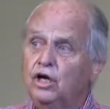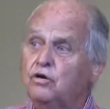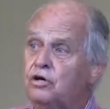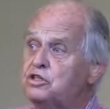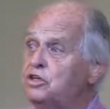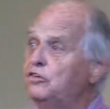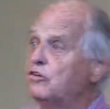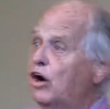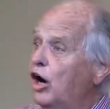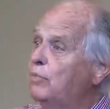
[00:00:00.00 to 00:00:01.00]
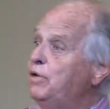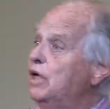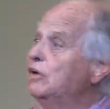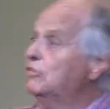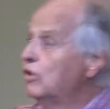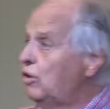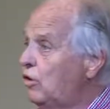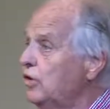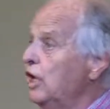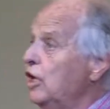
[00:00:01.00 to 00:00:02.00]
Christians are being
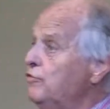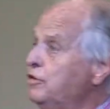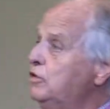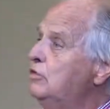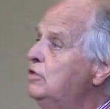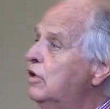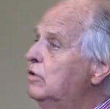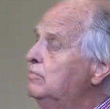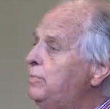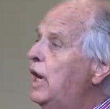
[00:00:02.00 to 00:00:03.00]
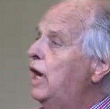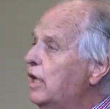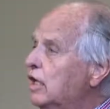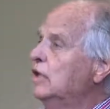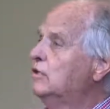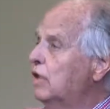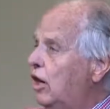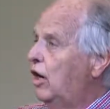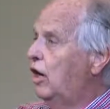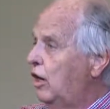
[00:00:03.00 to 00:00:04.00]
told, if you don't buy into
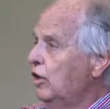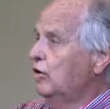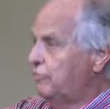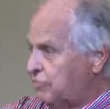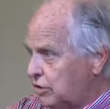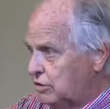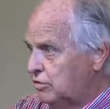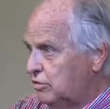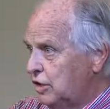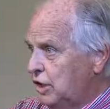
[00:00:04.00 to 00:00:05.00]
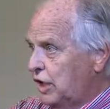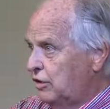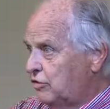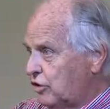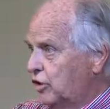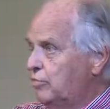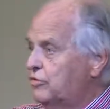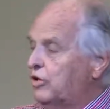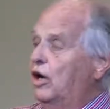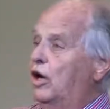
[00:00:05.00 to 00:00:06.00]
our view in
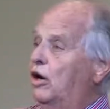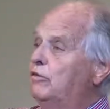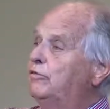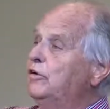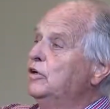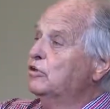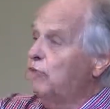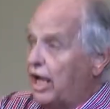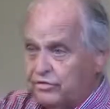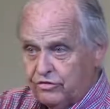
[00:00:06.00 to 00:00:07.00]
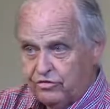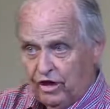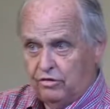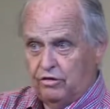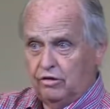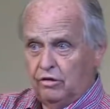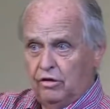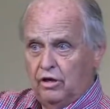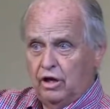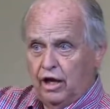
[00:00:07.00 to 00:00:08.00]
terms of transgender
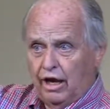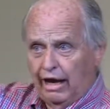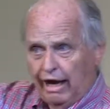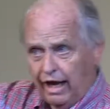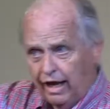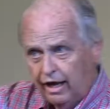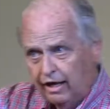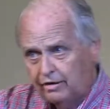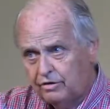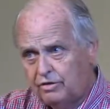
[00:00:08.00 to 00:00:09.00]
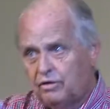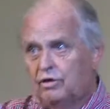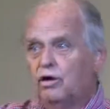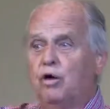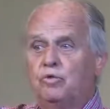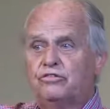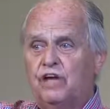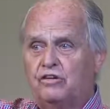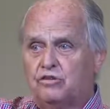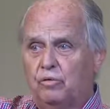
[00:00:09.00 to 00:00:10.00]
and
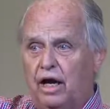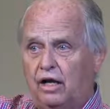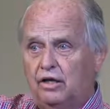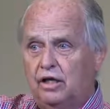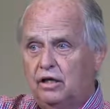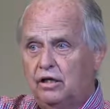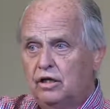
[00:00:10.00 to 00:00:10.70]
homosexuality,